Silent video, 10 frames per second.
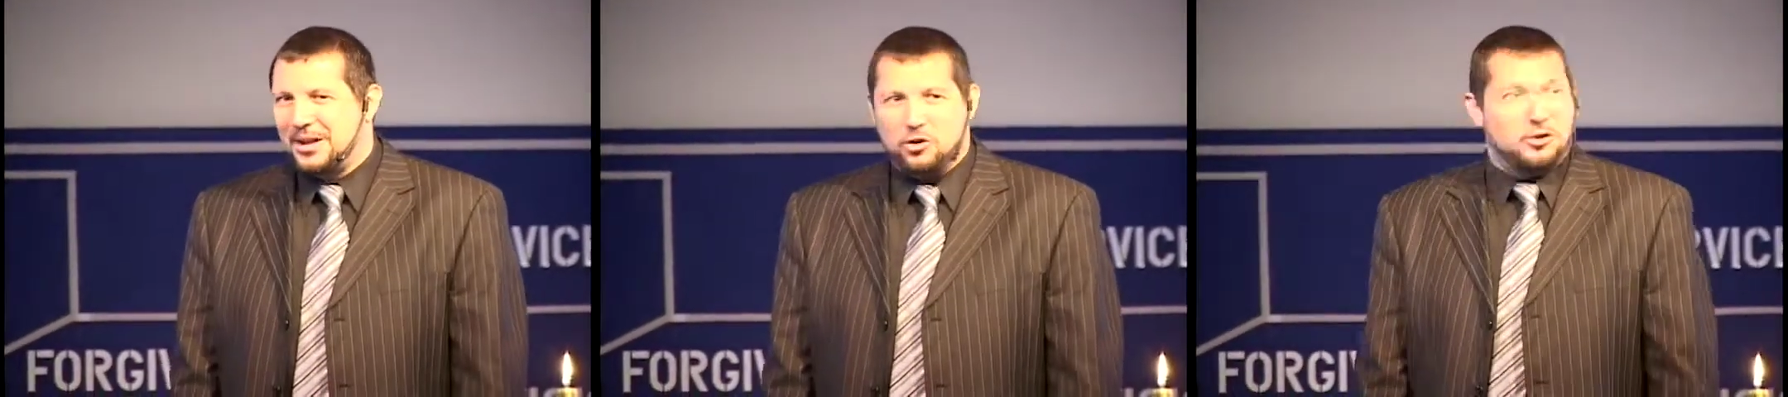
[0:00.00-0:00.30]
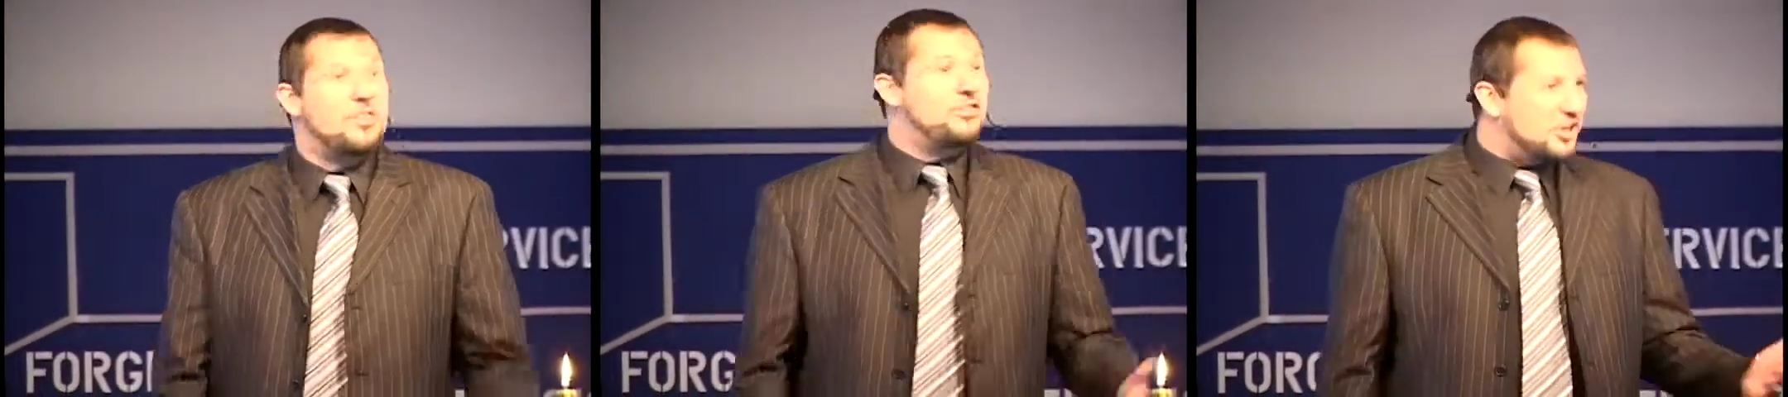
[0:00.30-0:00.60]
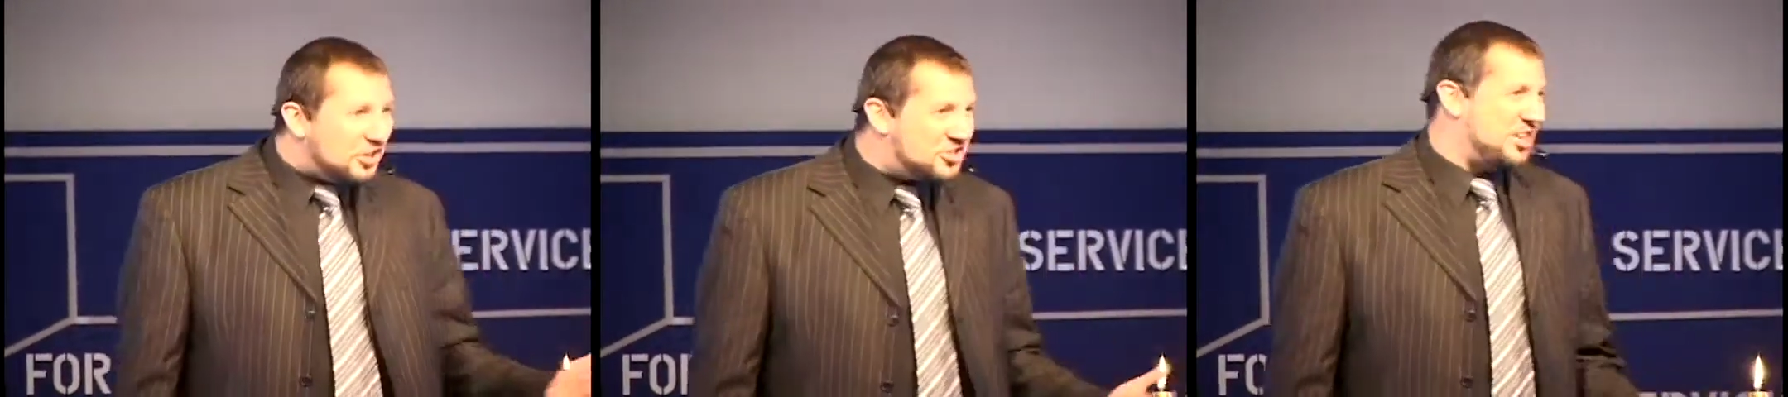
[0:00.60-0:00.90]
or a
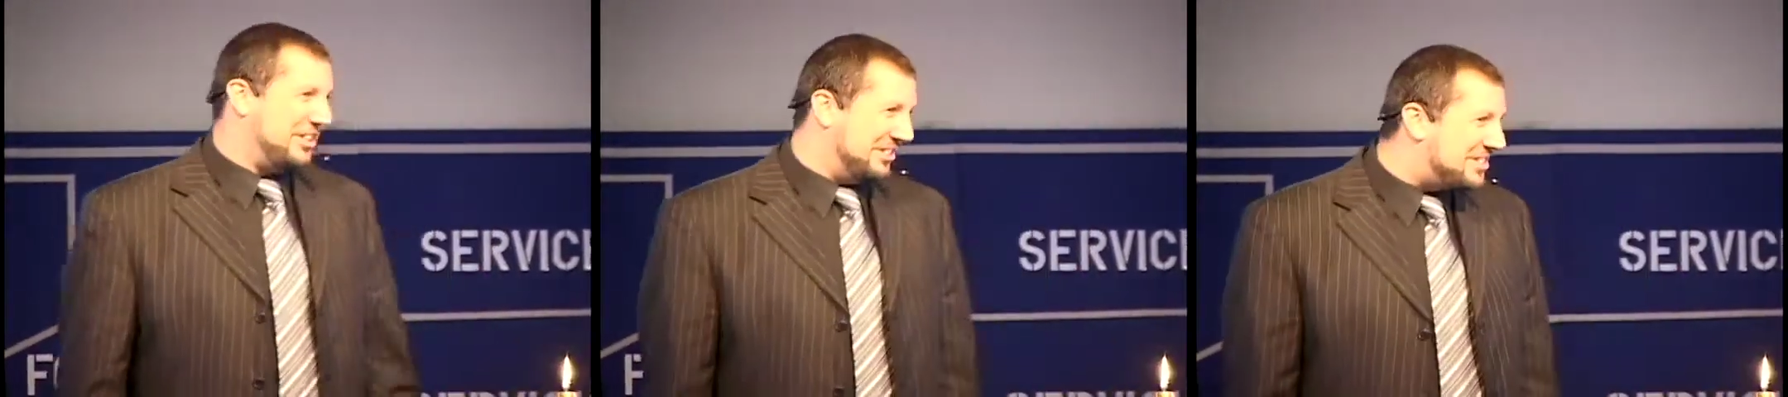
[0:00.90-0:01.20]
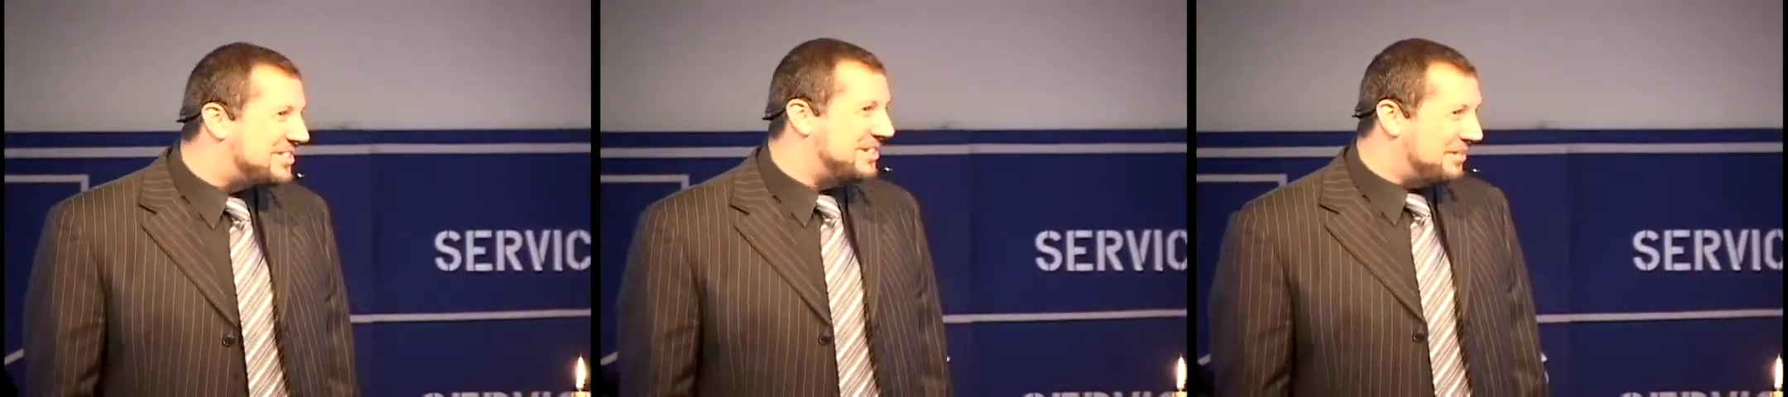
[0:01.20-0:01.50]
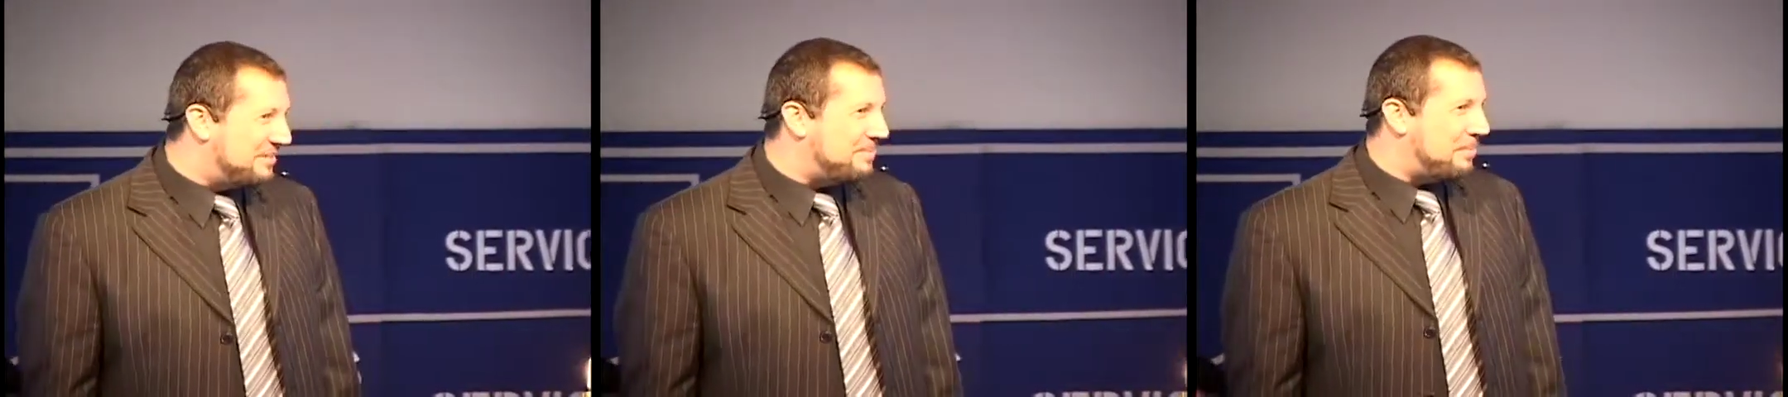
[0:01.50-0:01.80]
third chance,
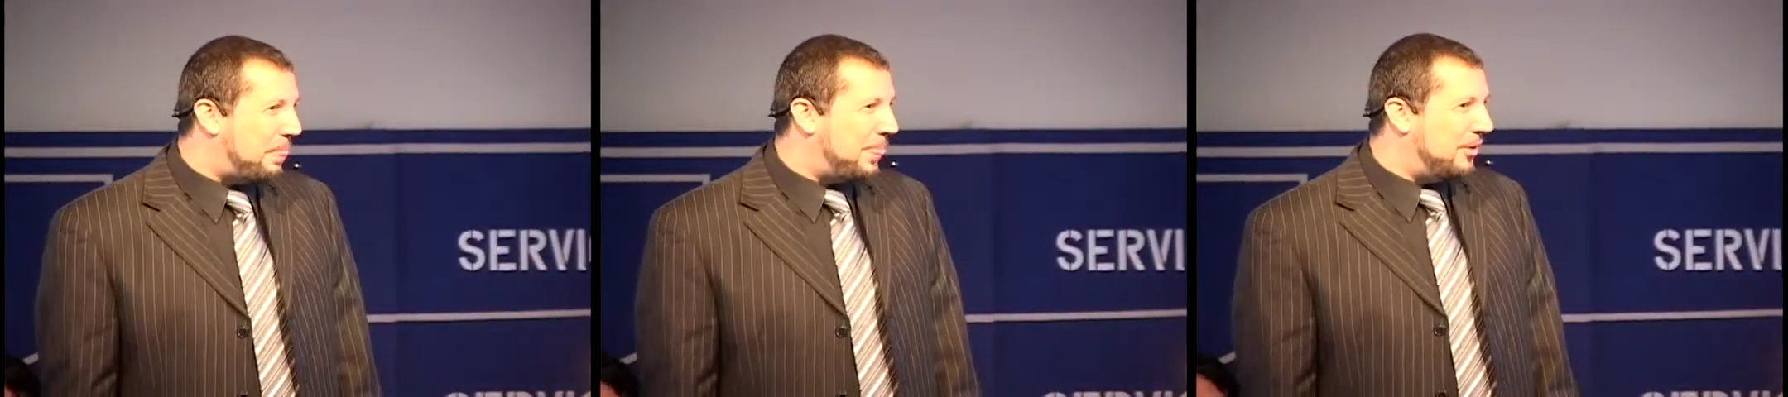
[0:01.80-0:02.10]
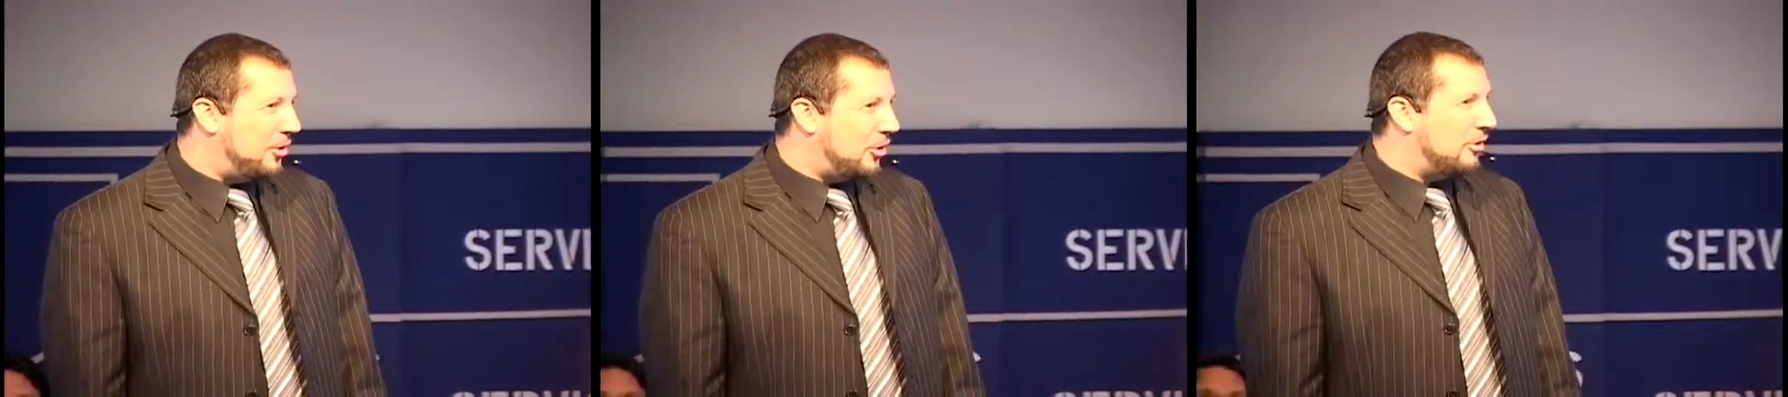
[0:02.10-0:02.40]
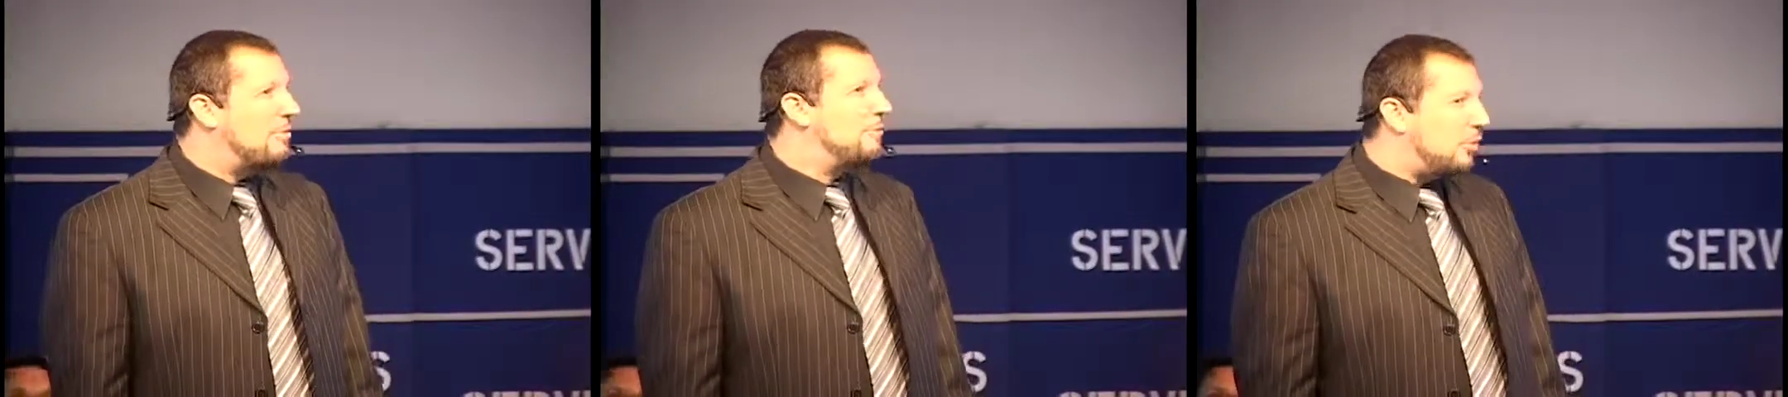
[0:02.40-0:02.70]

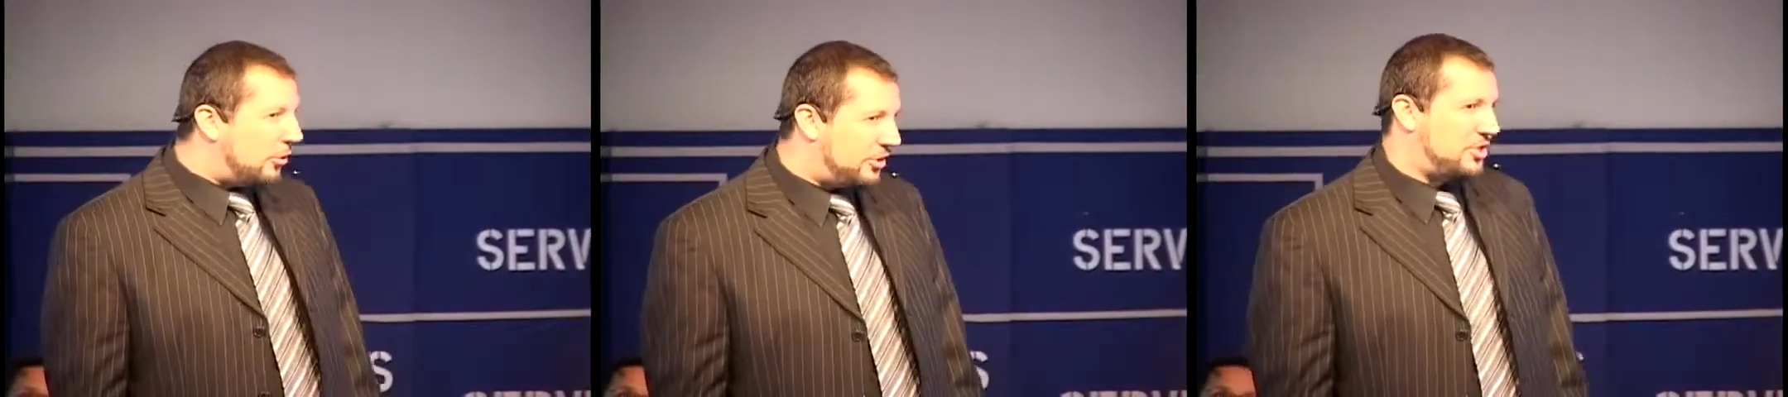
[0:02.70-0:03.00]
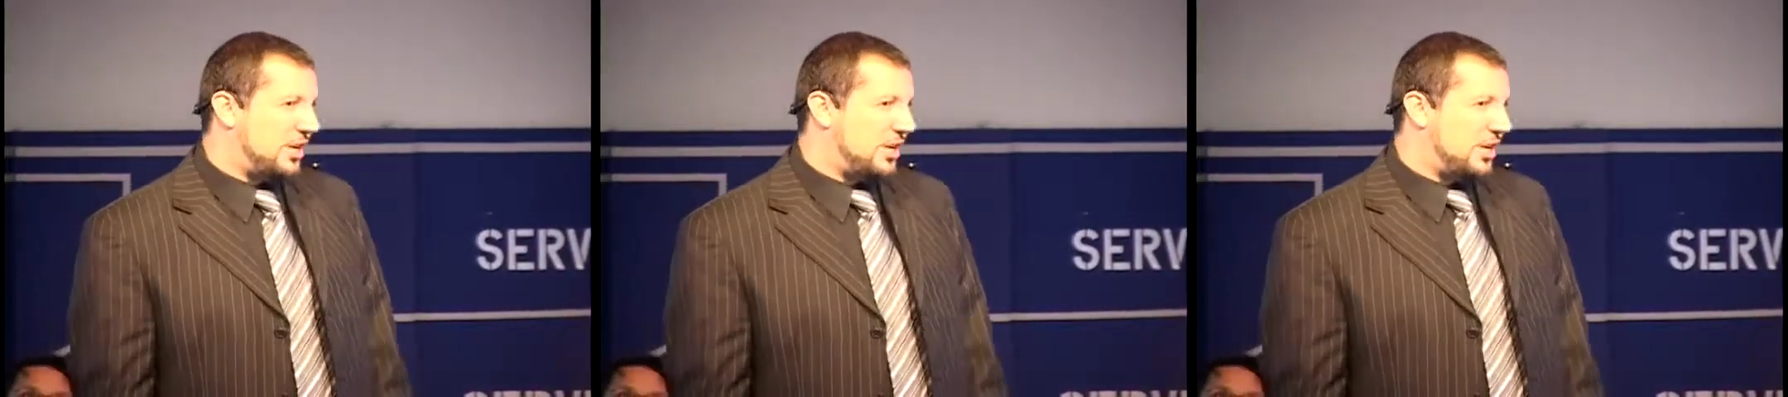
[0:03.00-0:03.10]
or a fourth